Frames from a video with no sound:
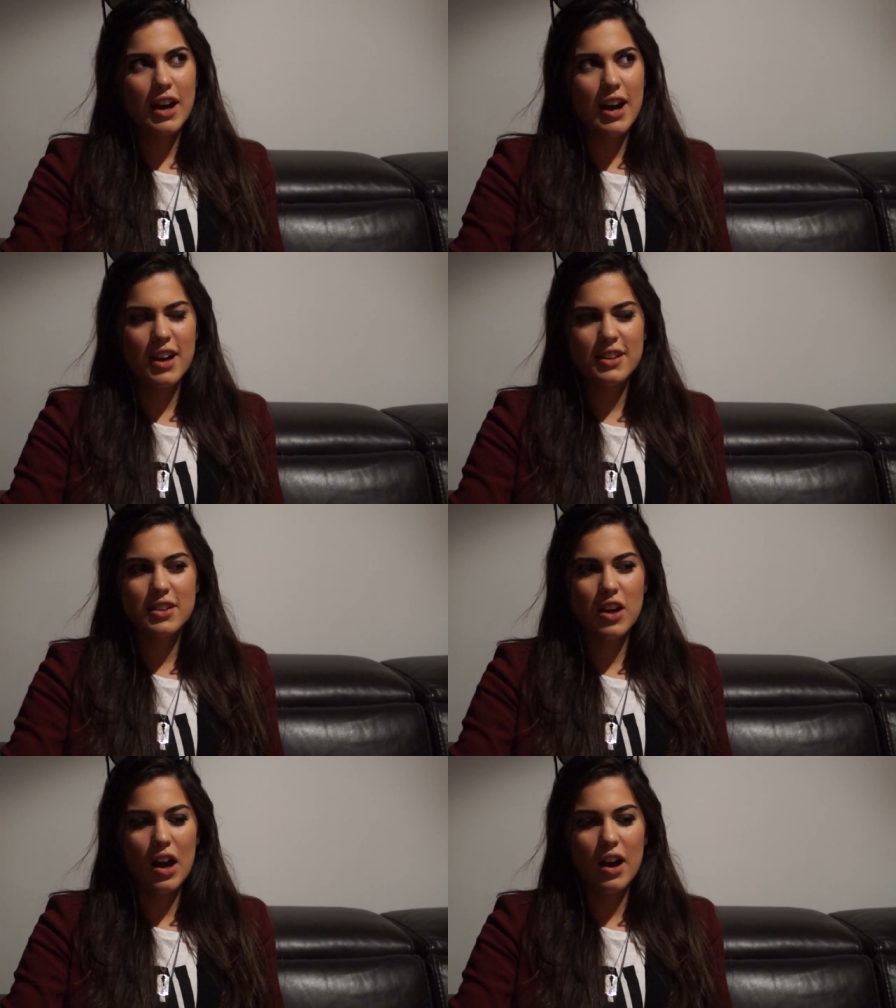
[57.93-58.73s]

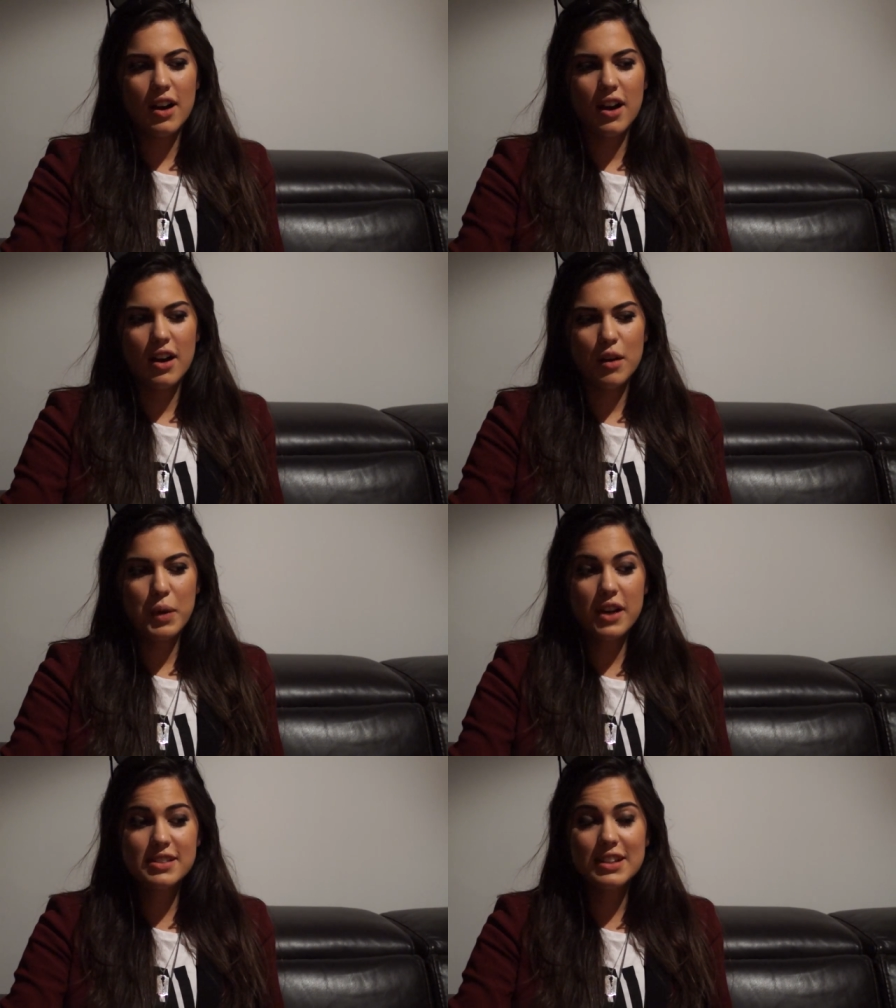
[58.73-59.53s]
and
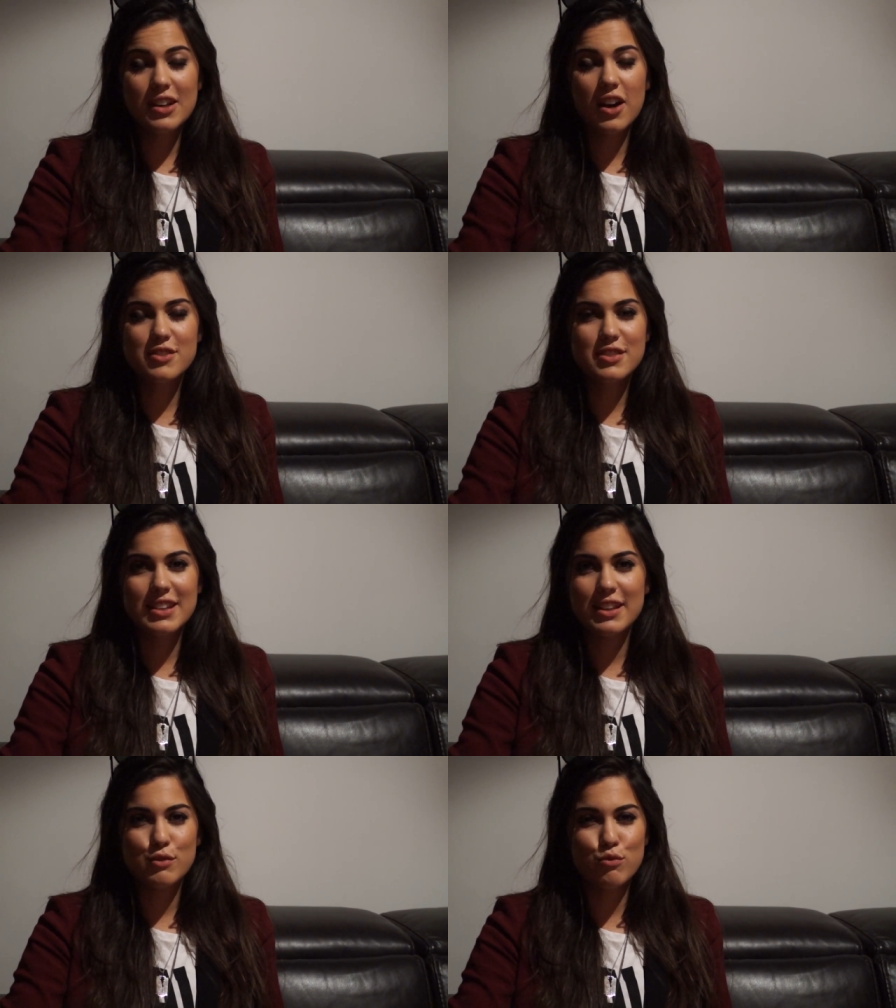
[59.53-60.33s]
personally I just
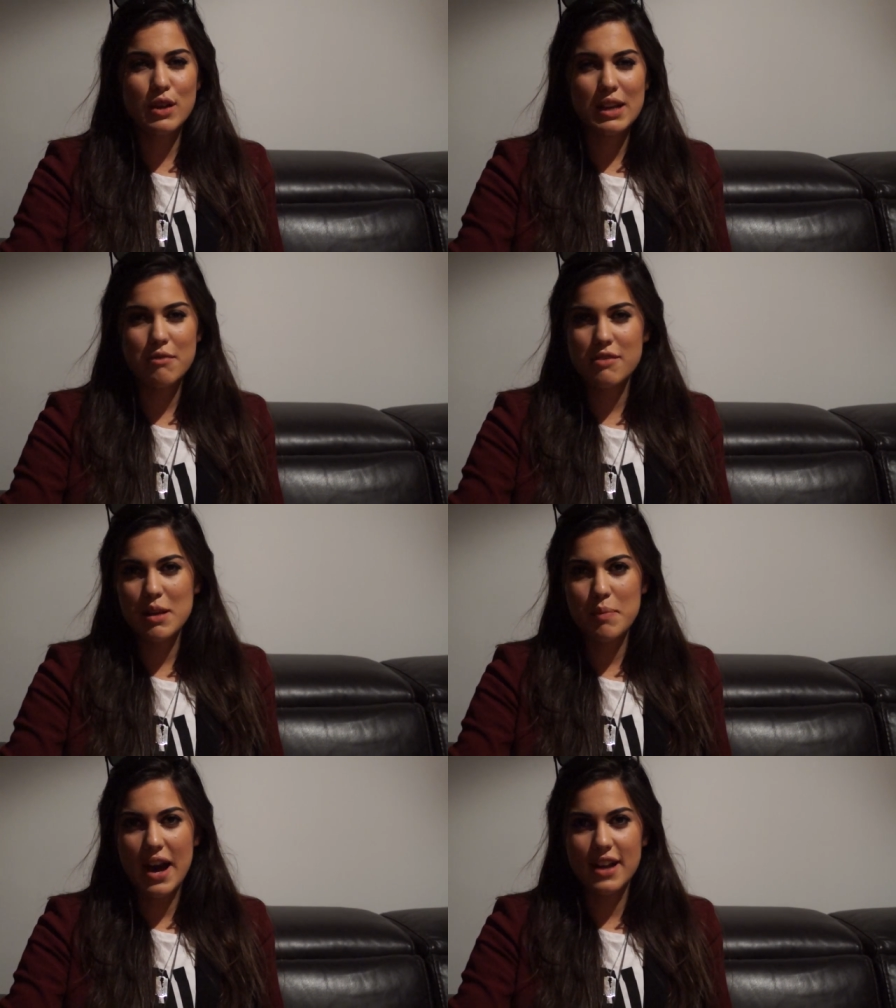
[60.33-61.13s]
think it's
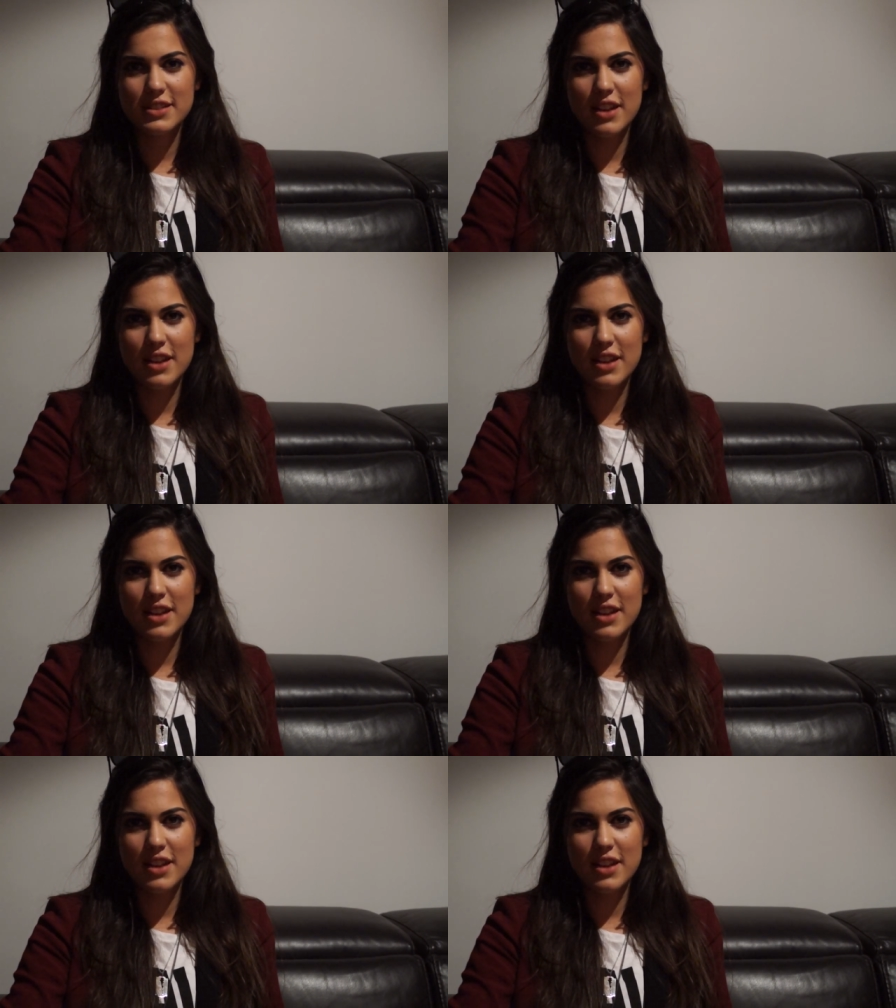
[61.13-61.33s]
really bad,